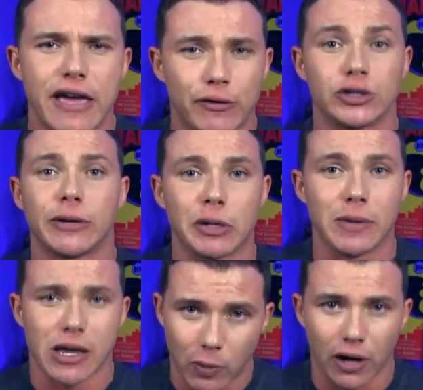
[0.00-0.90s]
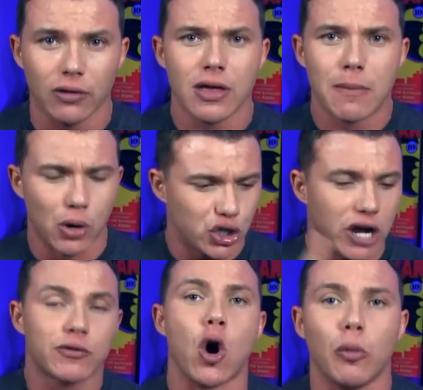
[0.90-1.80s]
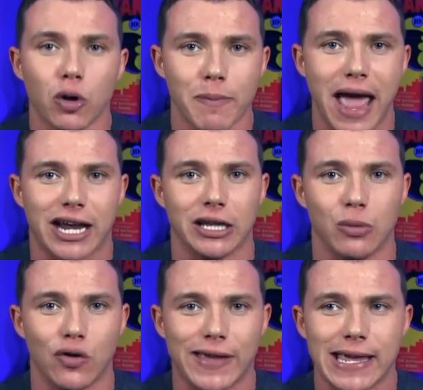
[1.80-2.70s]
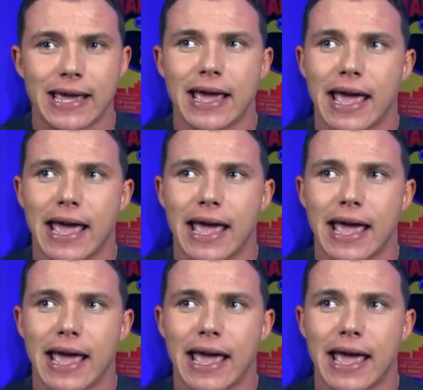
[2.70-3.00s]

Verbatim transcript: If it was up to me, well, put Jeff Goldblum back in the movie